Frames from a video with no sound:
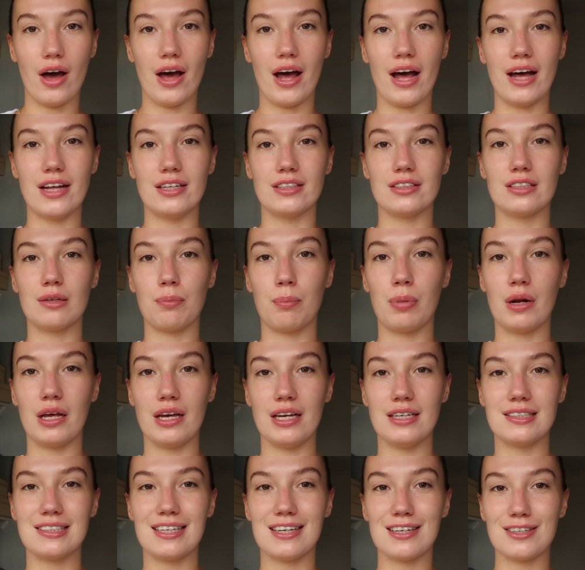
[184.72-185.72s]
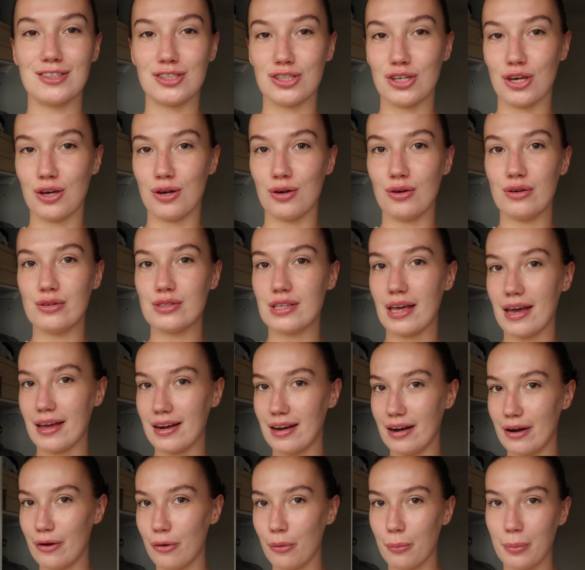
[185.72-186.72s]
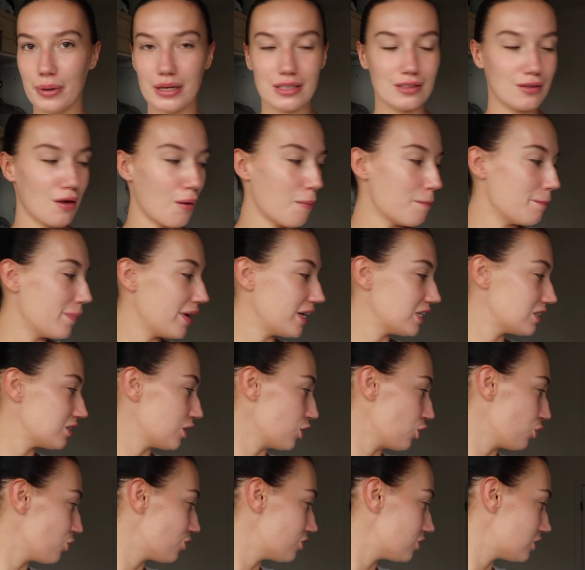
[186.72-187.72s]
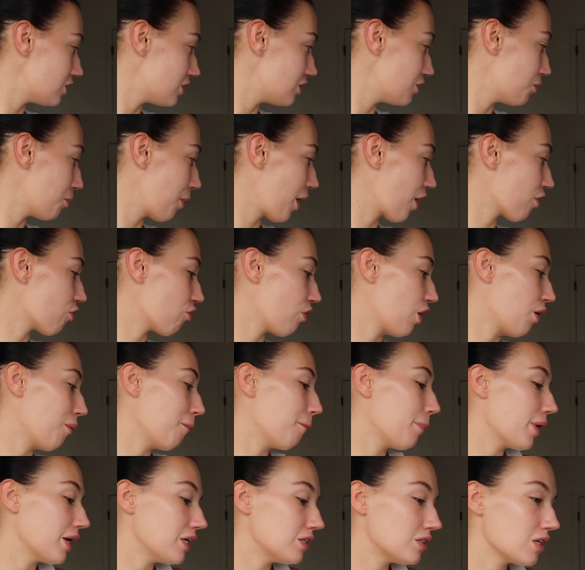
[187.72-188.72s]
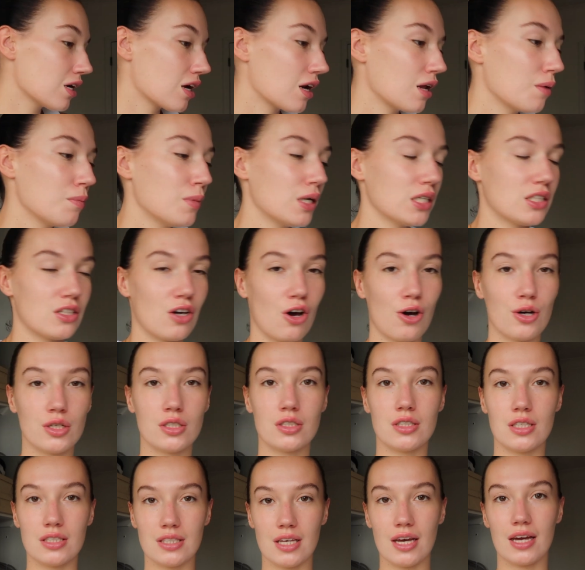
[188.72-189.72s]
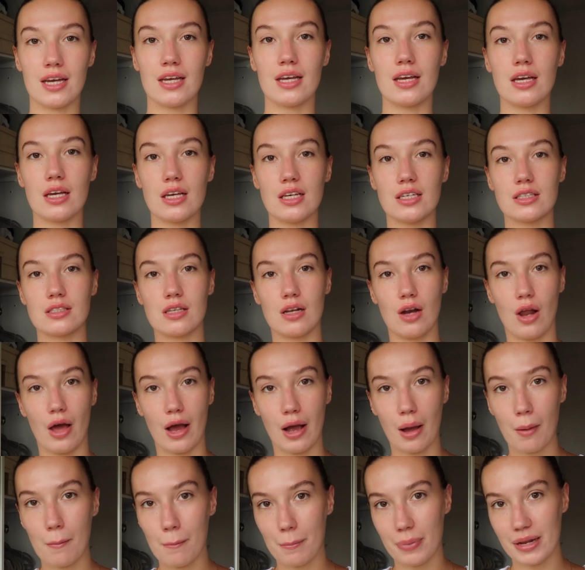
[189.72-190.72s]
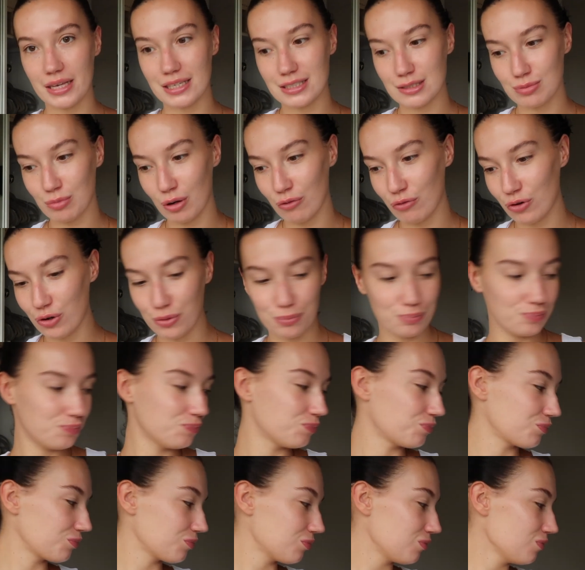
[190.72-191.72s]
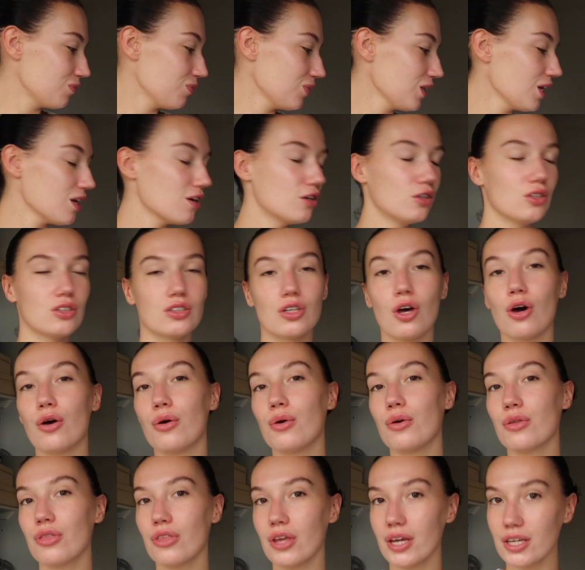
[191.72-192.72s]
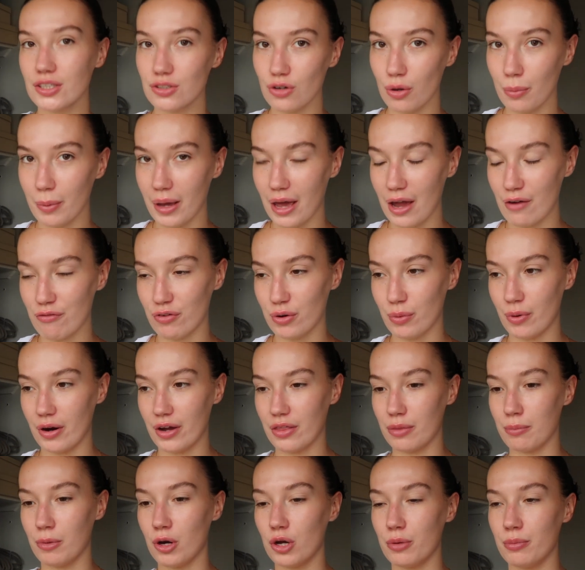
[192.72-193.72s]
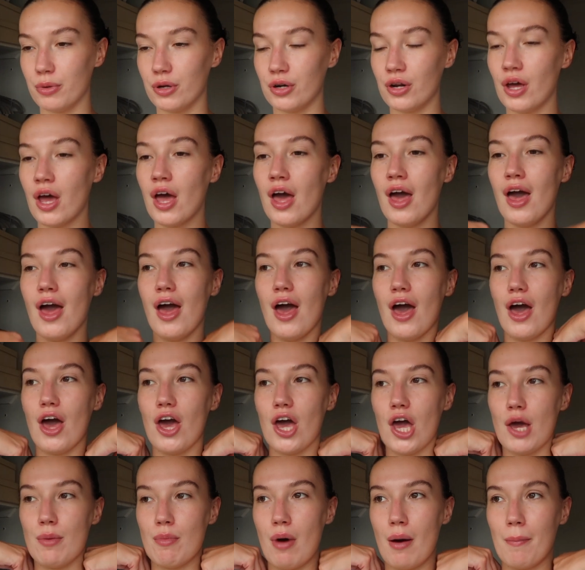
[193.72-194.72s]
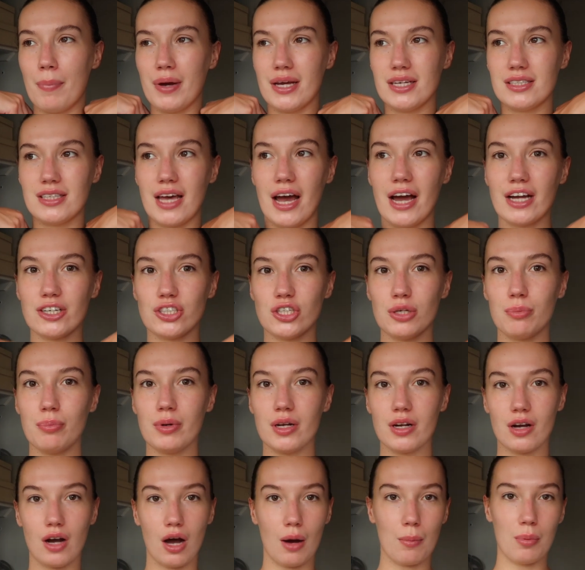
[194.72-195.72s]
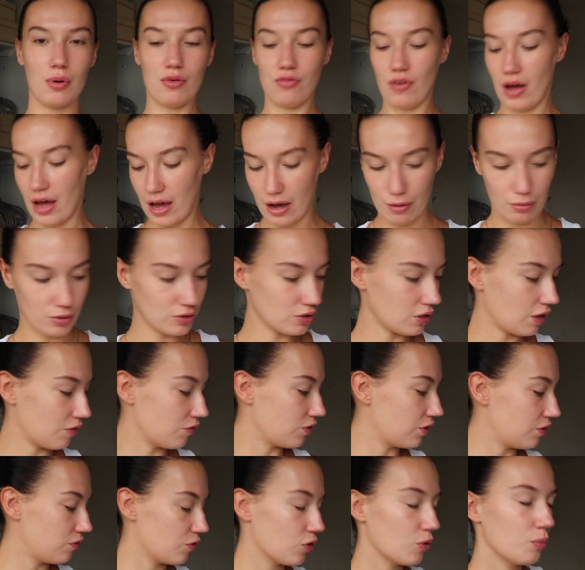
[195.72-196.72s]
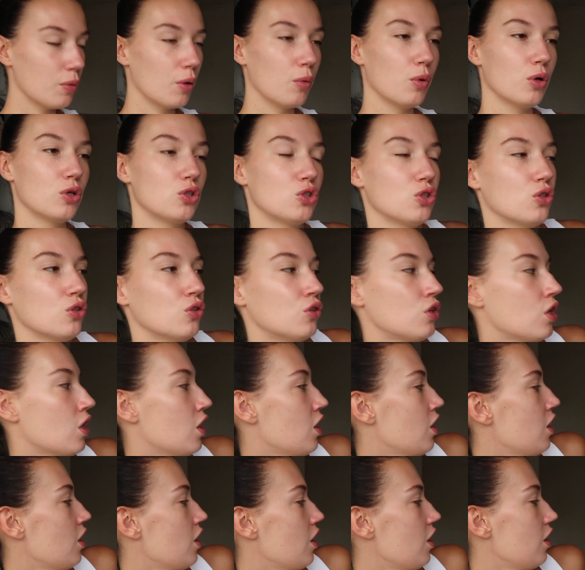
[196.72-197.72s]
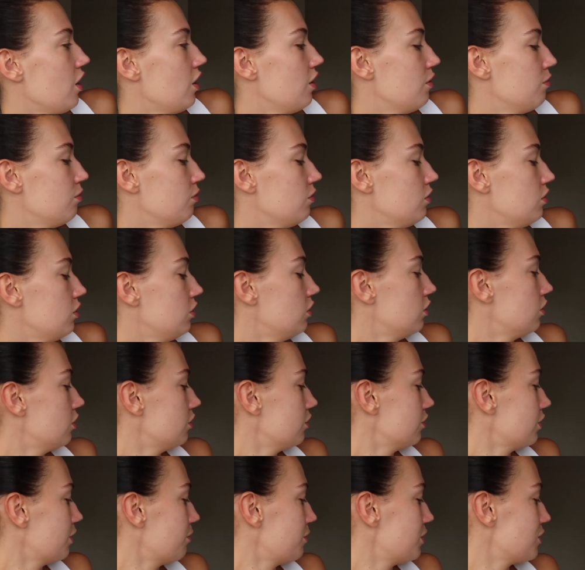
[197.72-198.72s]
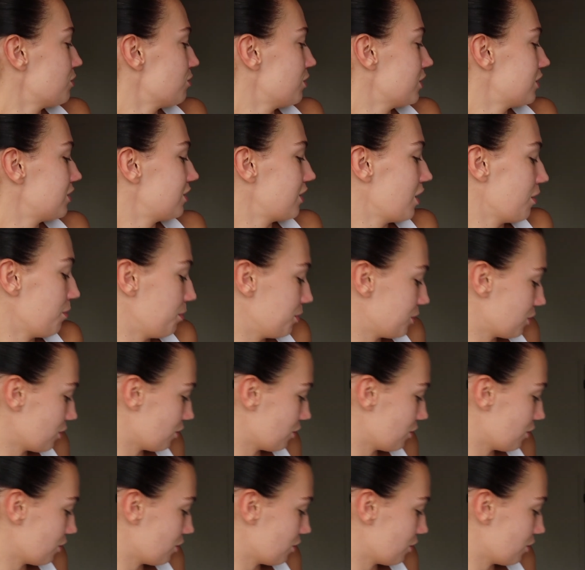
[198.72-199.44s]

and please excuse any little bits of mess that you can see in the background basically my task today is like blitz my room so things are a bit everywhere at the moment um, but it's actually been a couple of hours i haven't even got my watch on um, oh that means my steps